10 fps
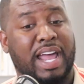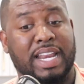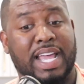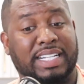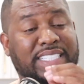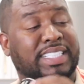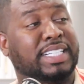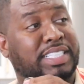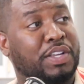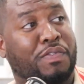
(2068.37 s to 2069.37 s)
And
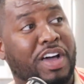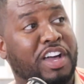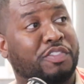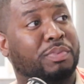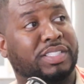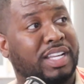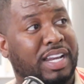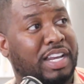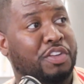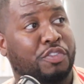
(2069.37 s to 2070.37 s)

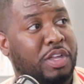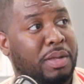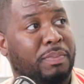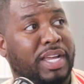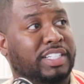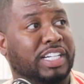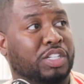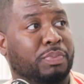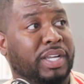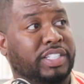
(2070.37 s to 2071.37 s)
65% live paycheck
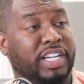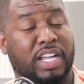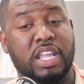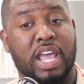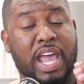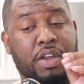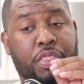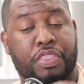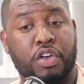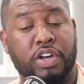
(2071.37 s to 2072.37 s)
to paycheck. And
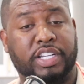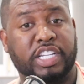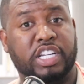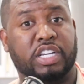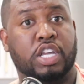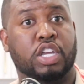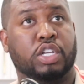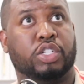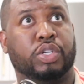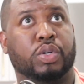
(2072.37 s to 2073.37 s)
13
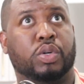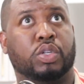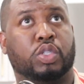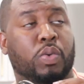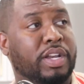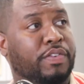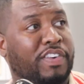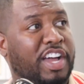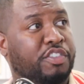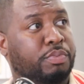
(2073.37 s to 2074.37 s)
to
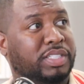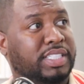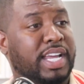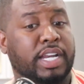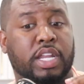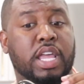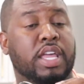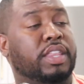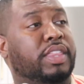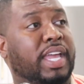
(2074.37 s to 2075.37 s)
25%,
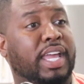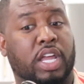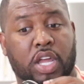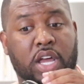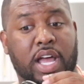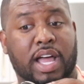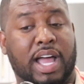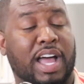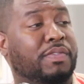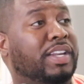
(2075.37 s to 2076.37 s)
they
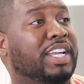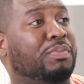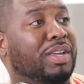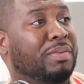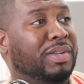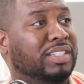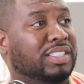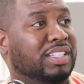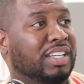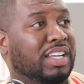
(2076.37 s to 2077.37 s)
have late payments.